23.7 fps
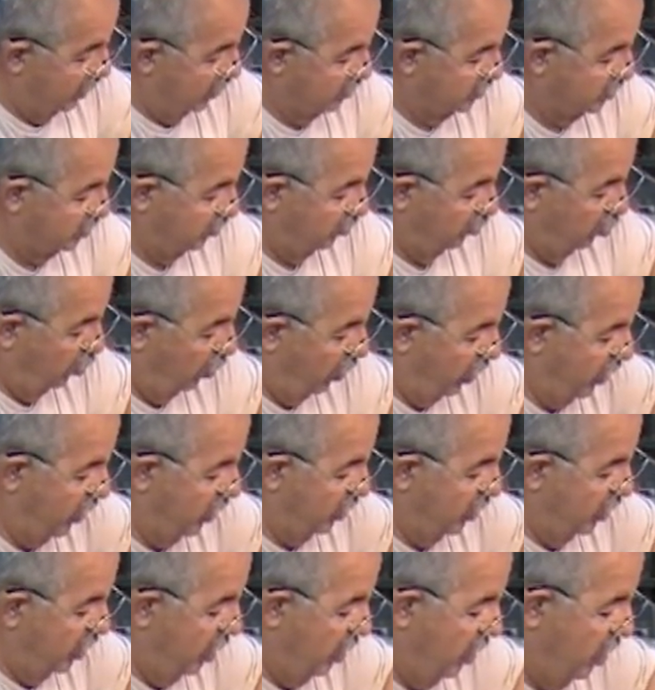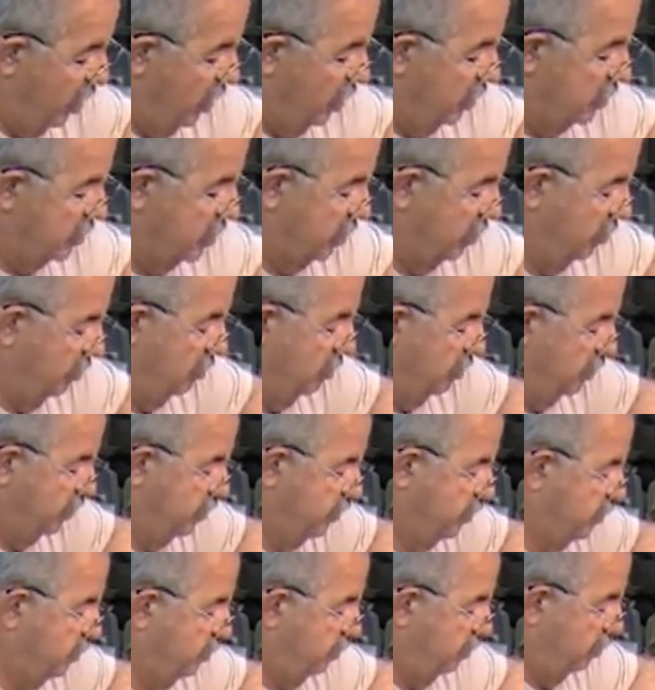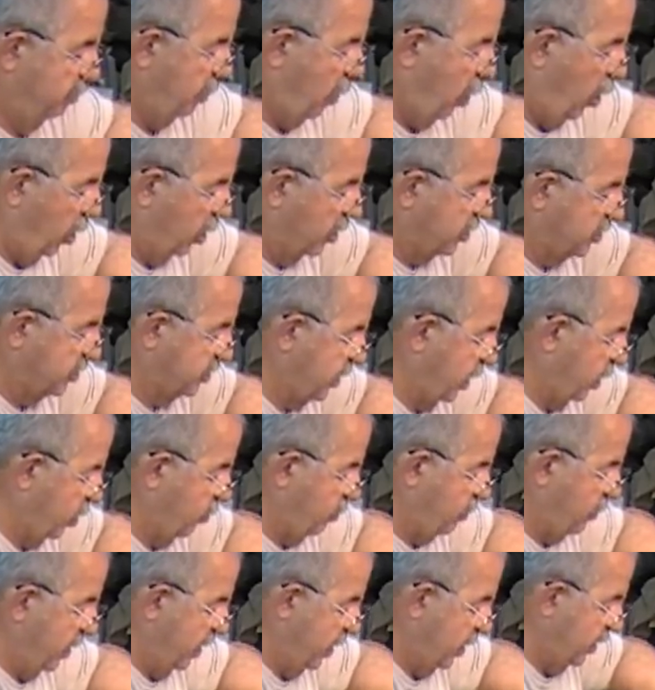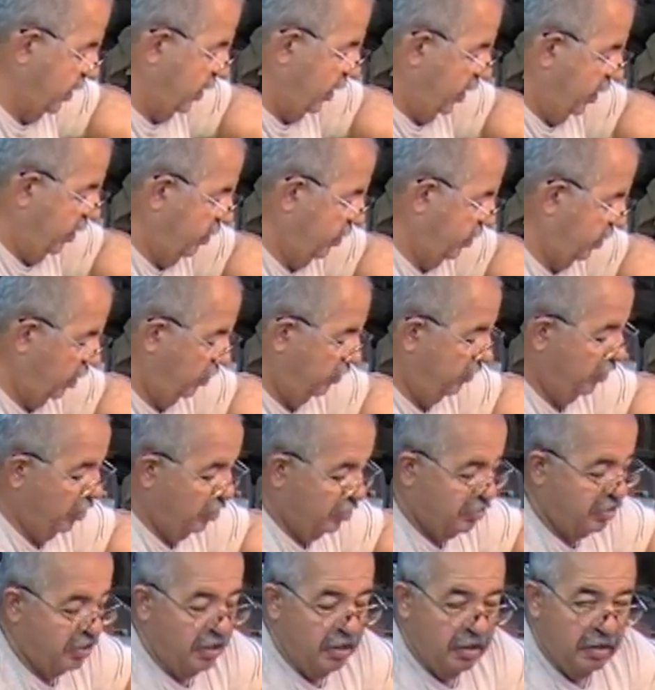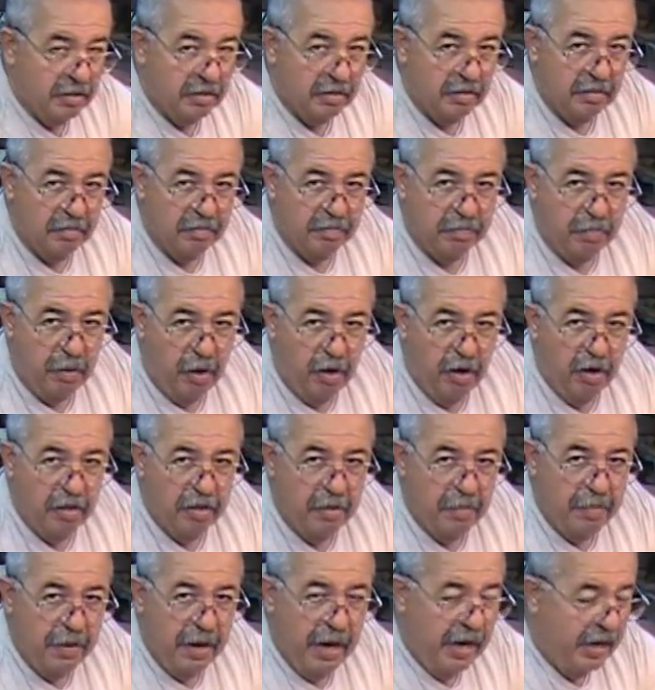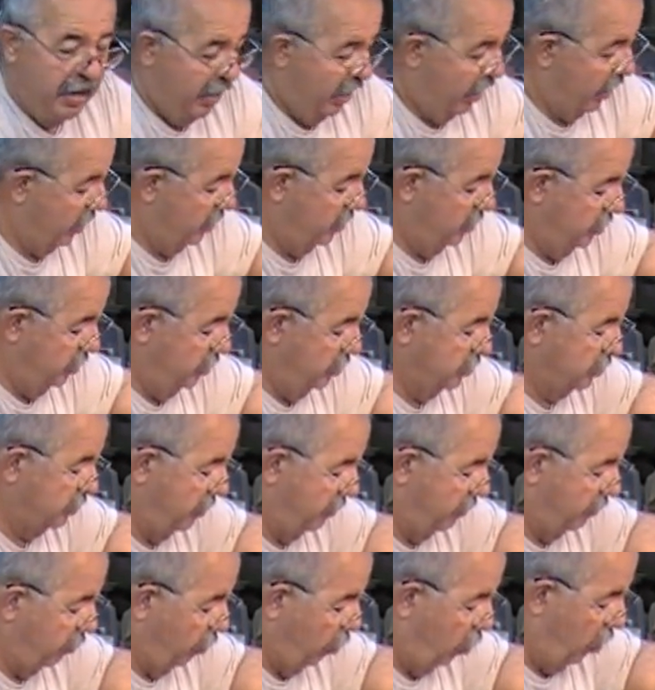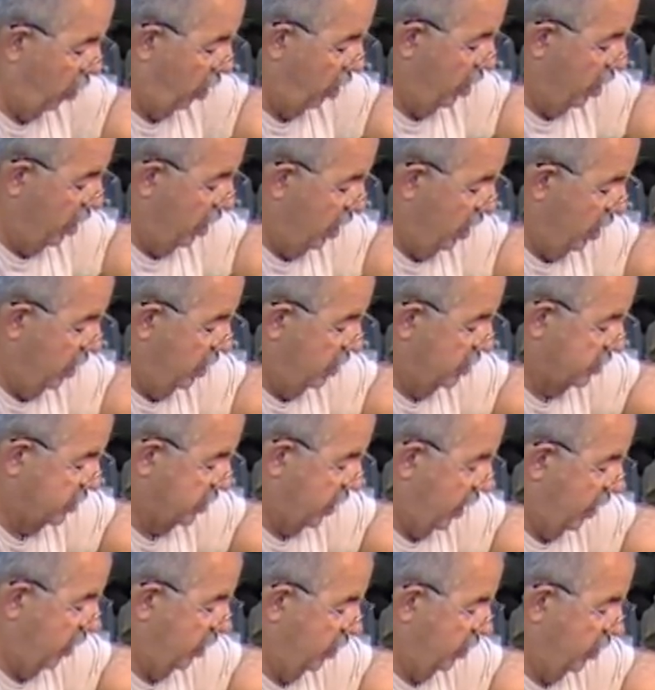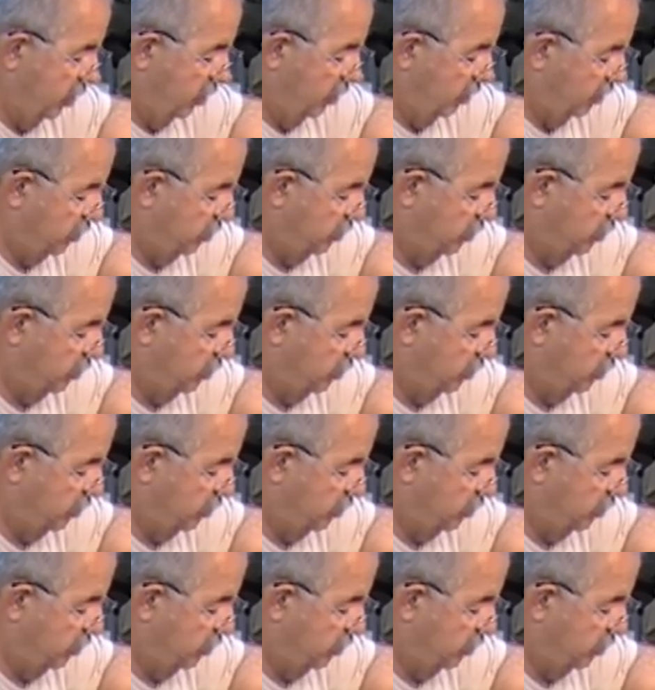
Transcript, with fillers: out some grain, some marks that'll be in there. I'm using part of the pad I hadn't used before got a little